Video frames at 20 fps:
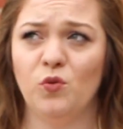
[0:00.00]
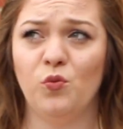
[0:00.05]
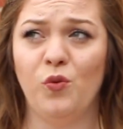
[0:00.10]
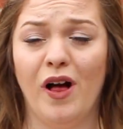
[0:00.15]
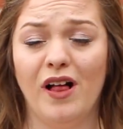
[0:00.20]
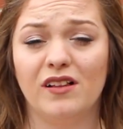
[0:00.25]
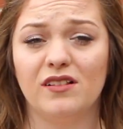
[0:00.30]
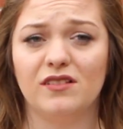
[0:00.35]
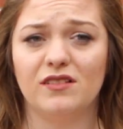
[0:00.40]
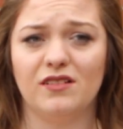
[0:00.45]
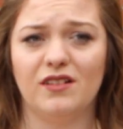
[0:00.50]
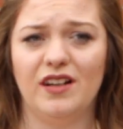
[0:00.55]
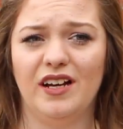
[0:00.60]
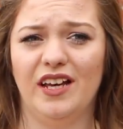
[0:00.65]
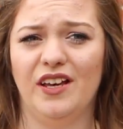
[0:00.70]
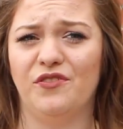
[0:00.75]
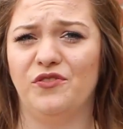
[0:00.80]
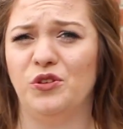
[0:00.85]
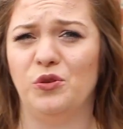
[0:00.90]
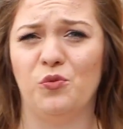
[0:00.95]
Well,
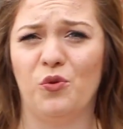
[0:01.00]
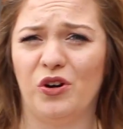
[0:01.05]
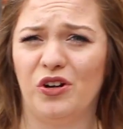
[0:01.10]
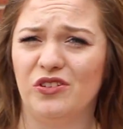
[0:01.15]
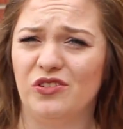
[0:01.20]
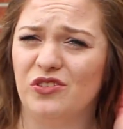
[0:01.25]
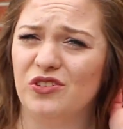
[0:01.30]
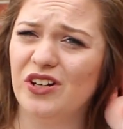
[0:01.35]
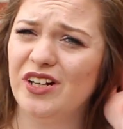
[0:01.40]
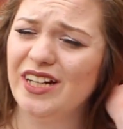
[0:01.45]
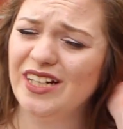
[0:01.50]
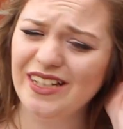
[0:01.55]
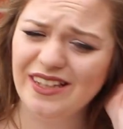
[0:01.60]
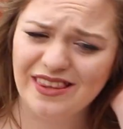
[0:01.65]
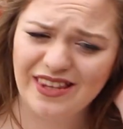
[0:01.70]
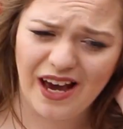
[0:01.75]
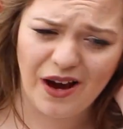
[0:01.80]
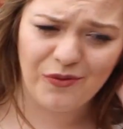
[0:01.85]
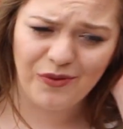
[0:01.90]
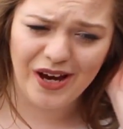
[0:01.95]
if you want to look at it
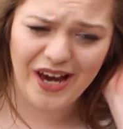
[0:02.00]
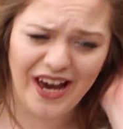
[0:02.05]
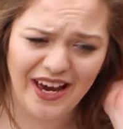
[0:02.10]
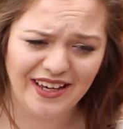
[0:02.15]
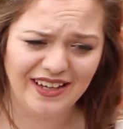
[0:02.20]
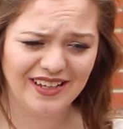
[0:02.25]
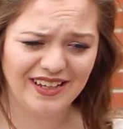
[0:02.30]
that way, I